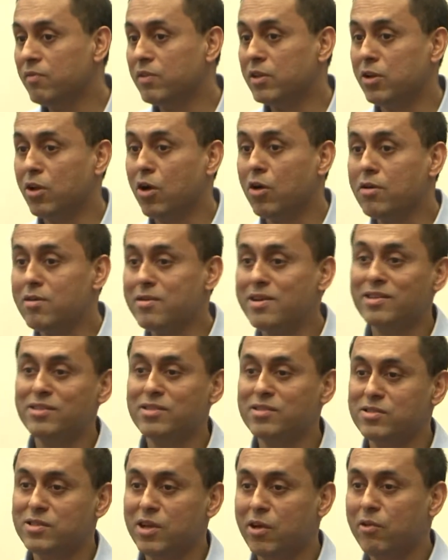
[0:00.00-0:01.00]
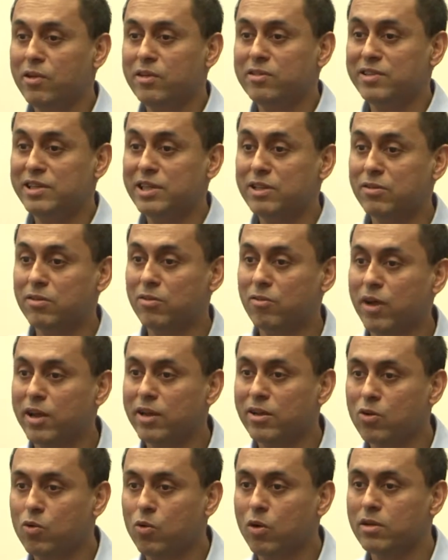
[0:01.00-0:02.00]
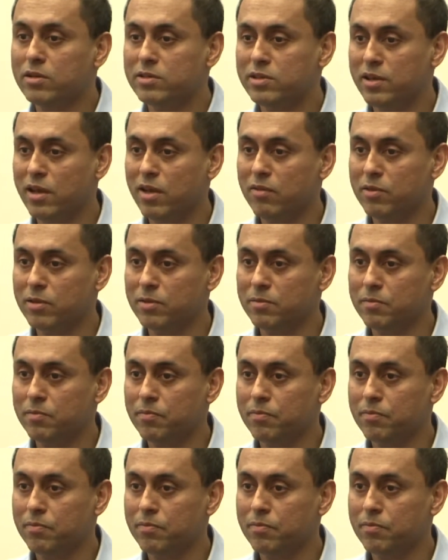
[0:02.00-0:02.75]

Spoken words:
they're not necessarily seen at the right quality level.